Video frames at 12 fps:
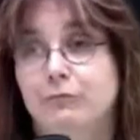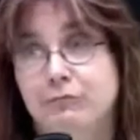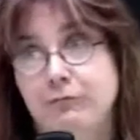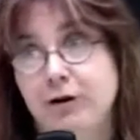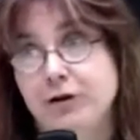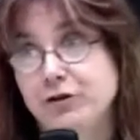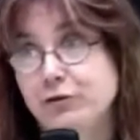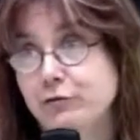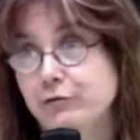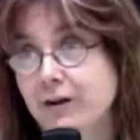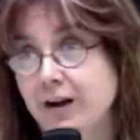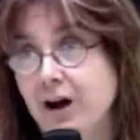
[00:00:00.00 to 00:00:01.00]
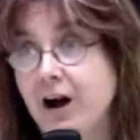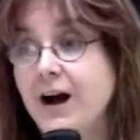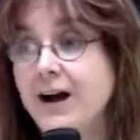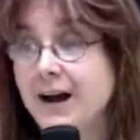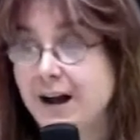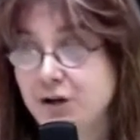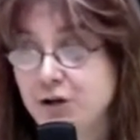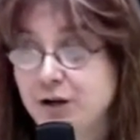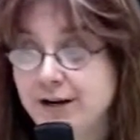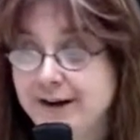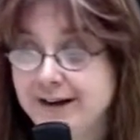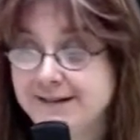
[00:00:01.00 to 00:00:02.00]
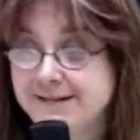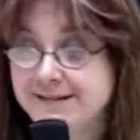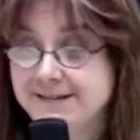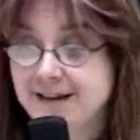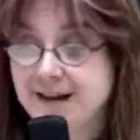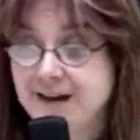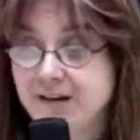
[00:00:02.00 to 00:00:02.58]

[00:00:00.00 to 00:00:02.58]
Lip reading: what your guide actually has to say.